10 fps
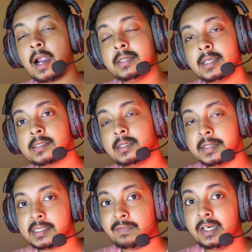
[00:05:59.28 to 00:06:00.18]
RTX
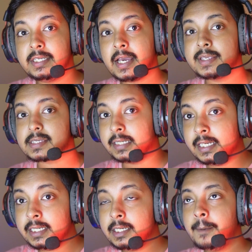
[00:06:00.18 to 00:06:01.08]
3070 Ti is
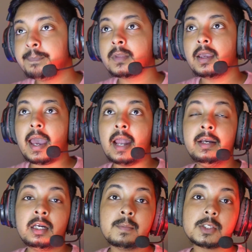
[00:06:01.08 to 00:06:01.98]
leading. And
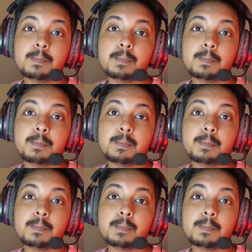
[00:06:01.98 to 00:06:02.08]
in terms